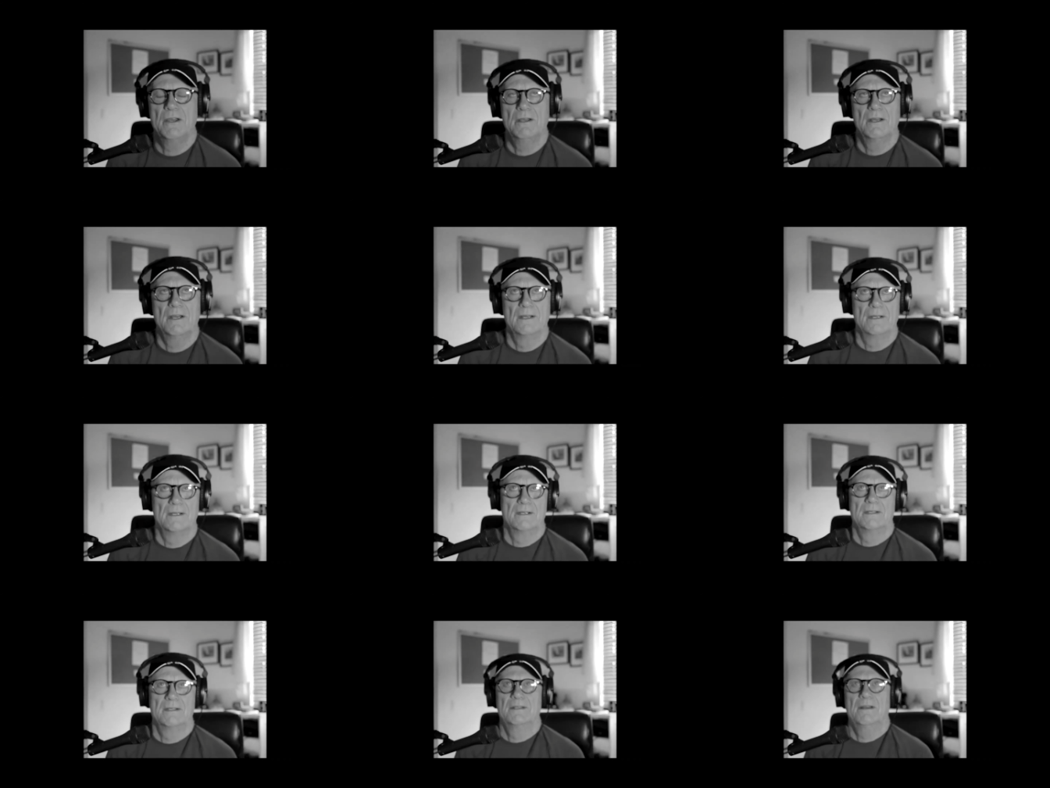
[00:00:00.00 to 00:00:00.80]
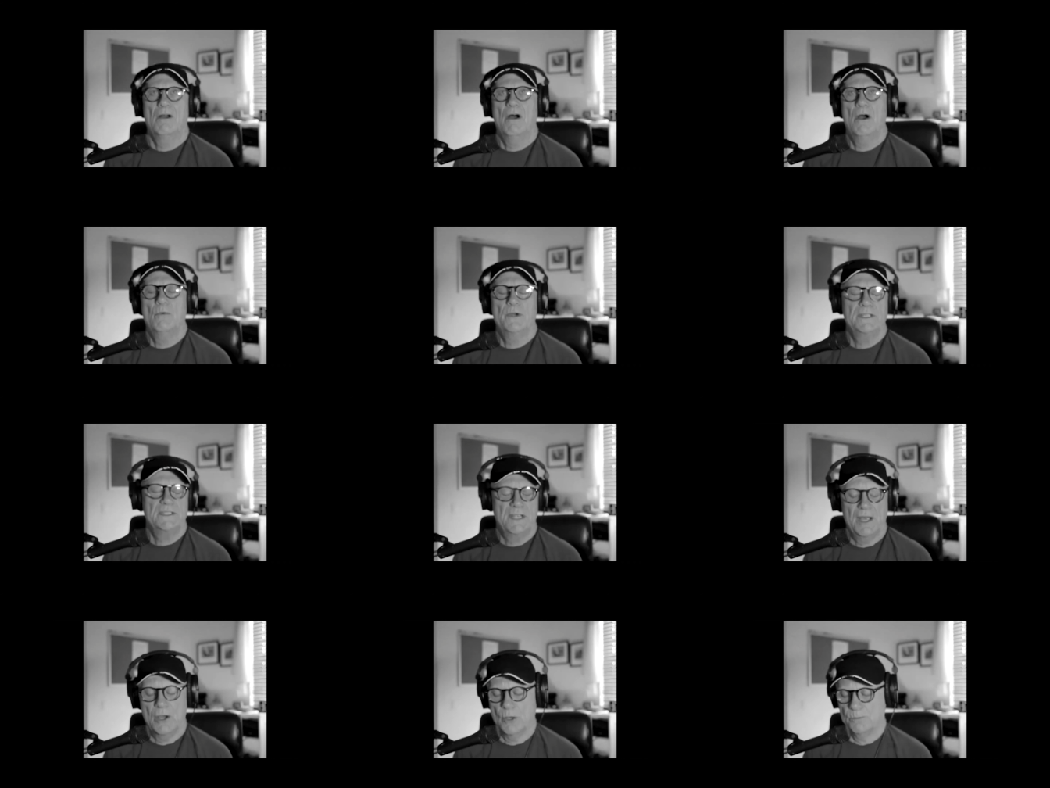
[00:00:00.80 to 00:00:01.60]
uh, always
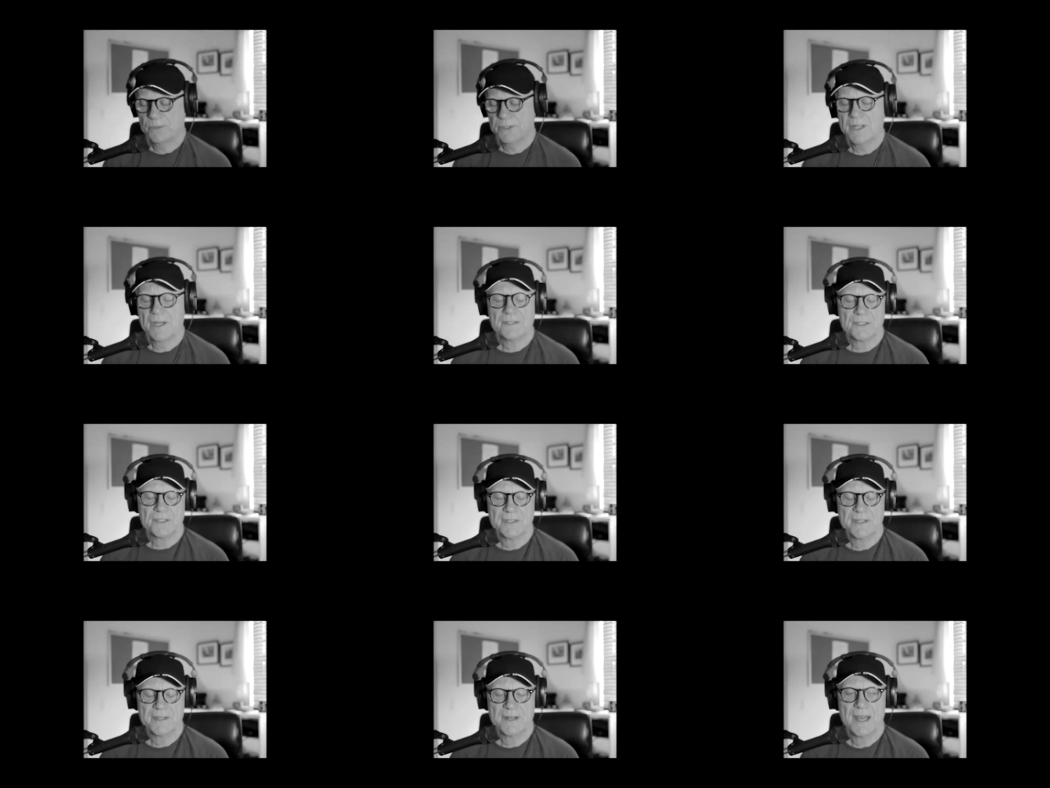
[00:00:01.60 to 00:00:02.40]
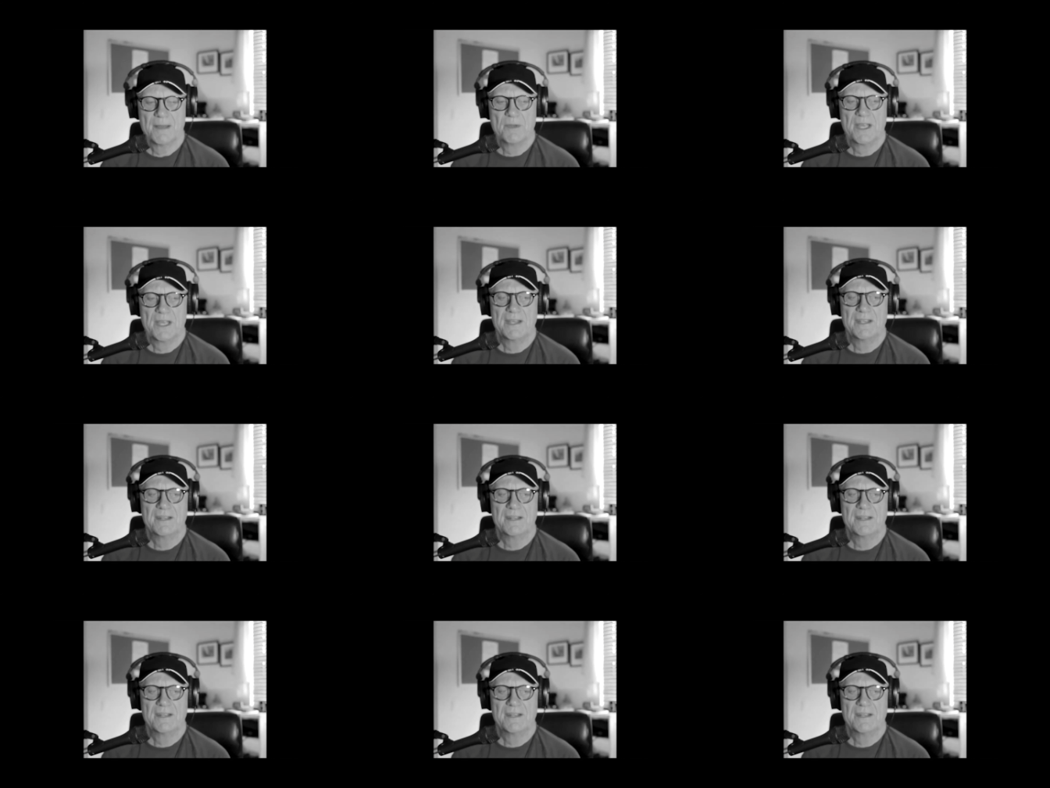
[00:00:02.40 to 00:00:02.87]
helps, doesn't it? I mean, it sure